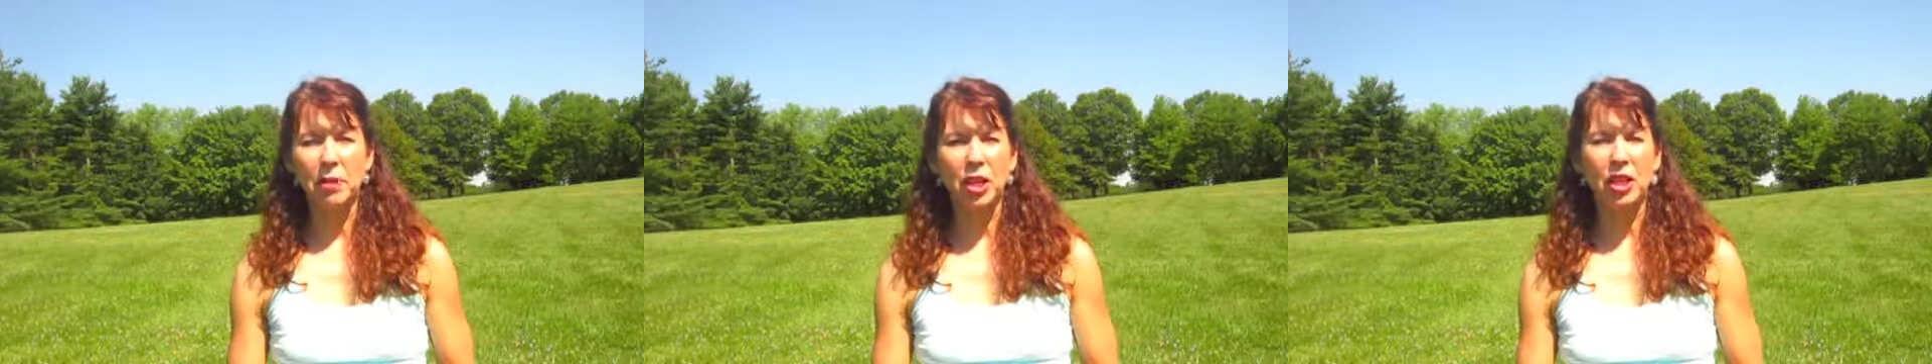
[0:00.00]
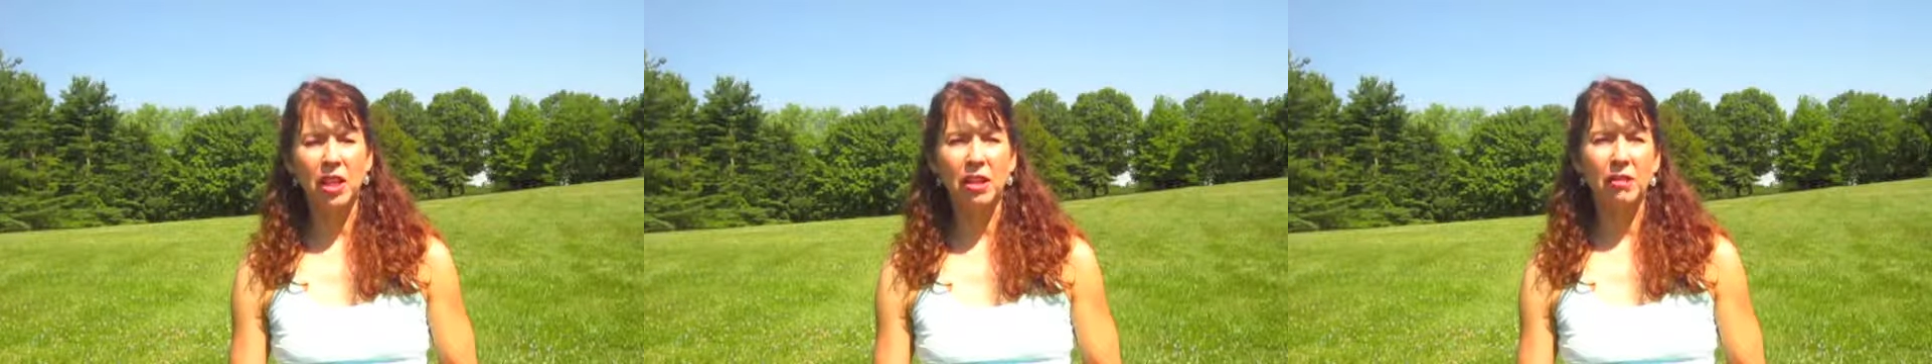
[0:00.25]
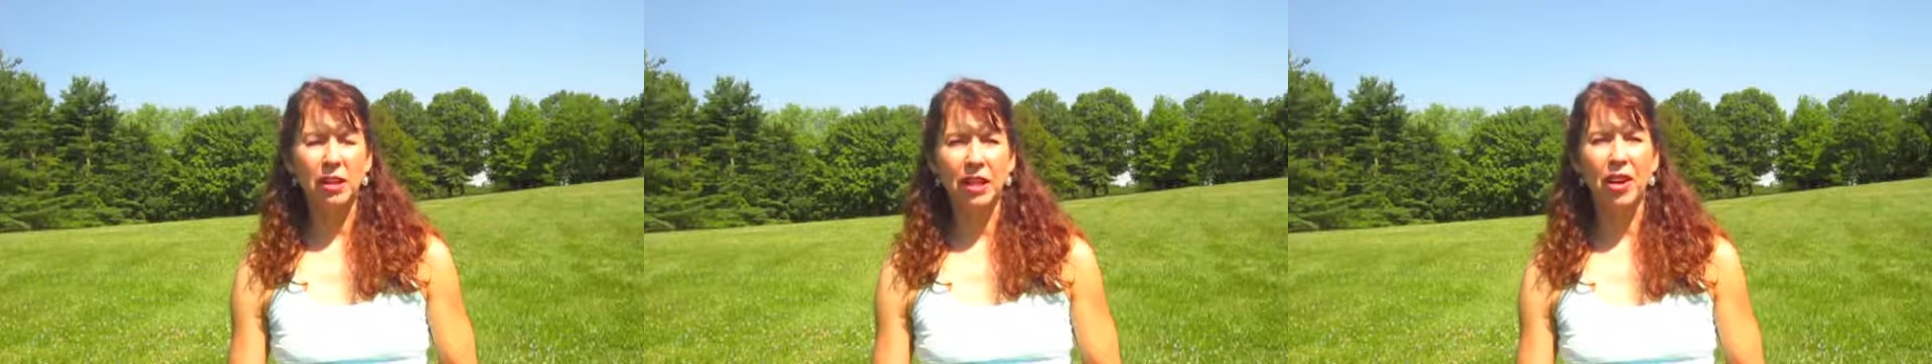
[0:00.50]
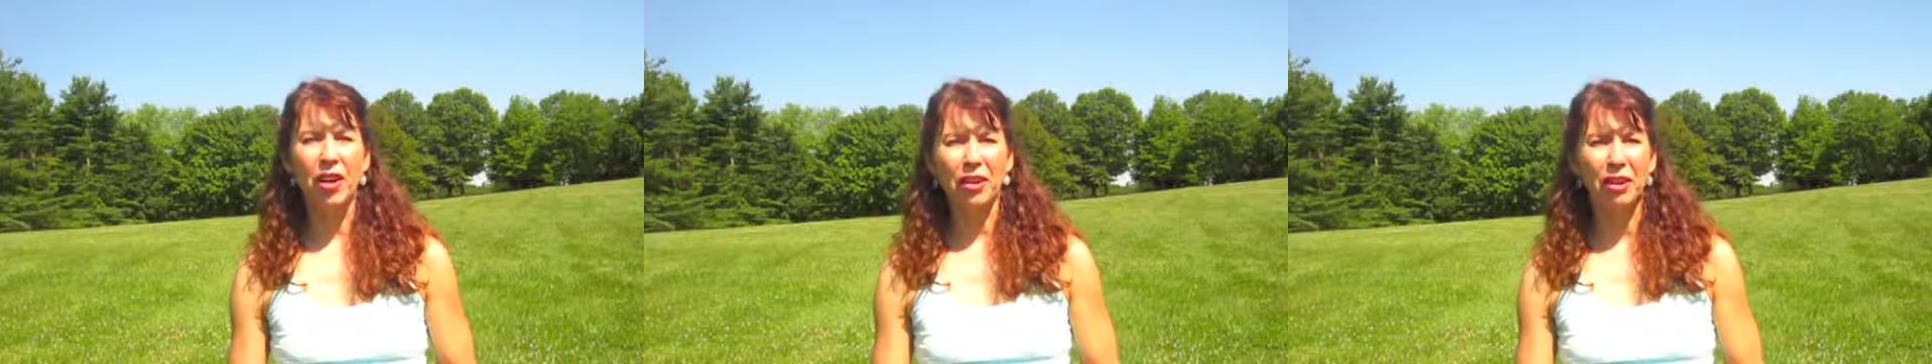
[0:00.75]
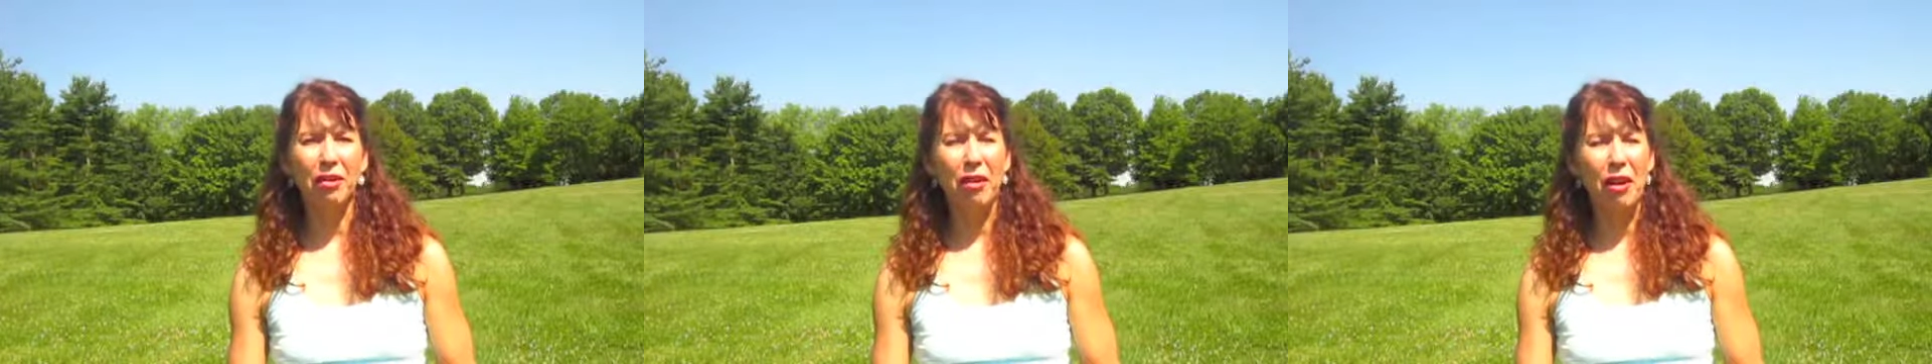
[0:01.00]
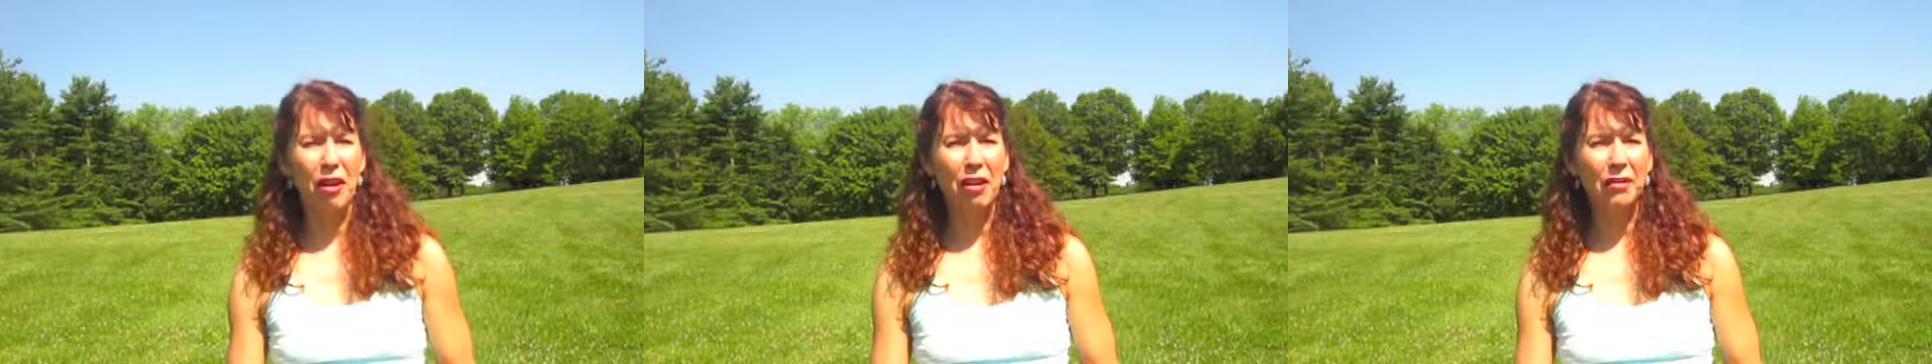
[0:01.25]
but you need it really all year
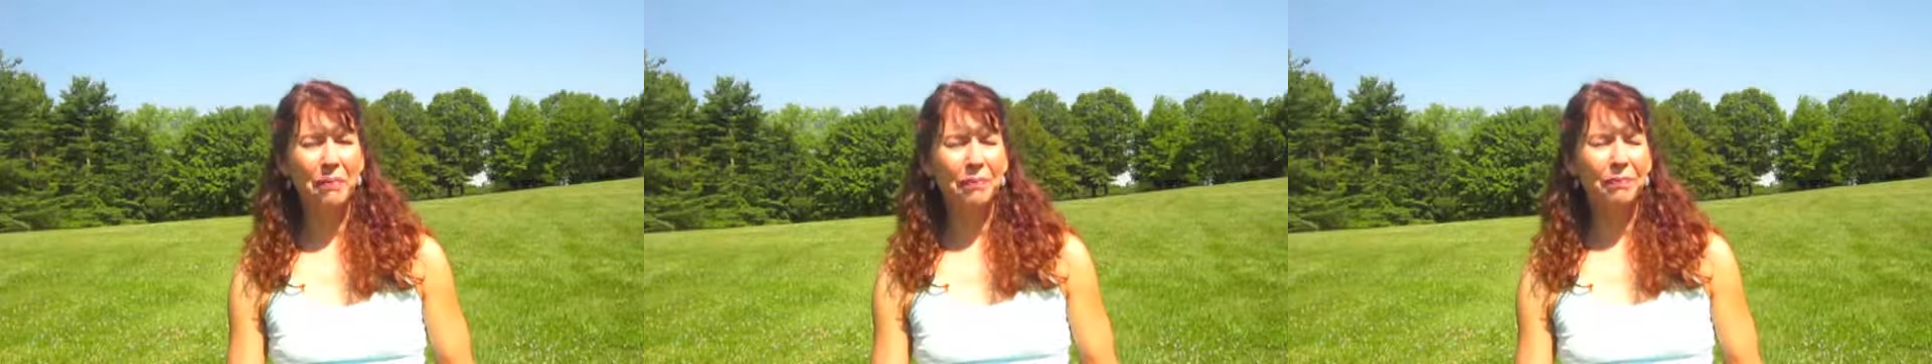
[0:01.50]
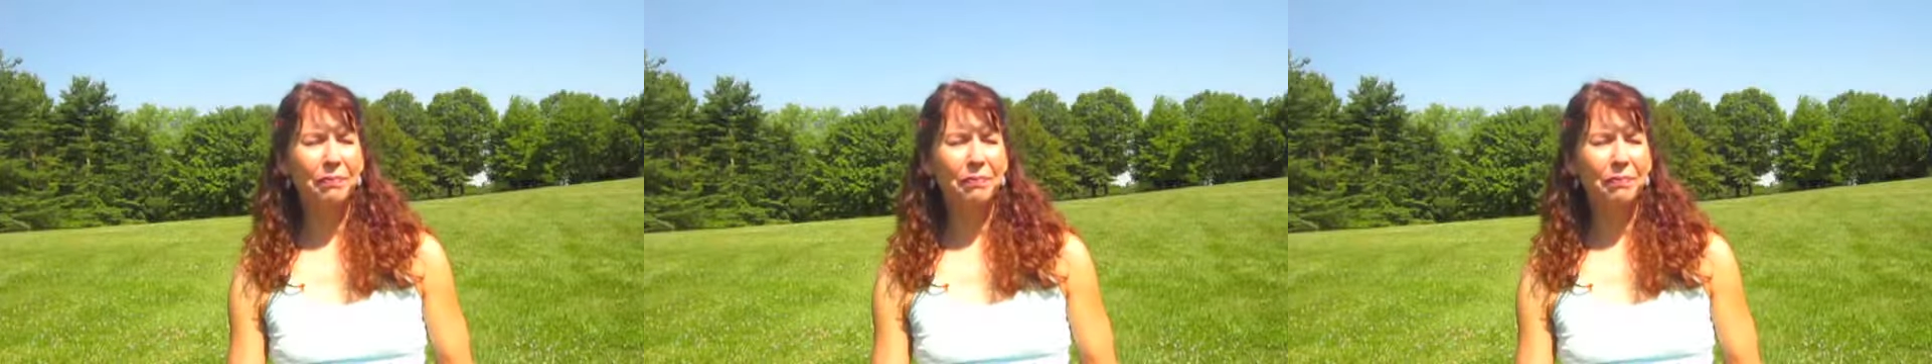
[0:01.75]
long.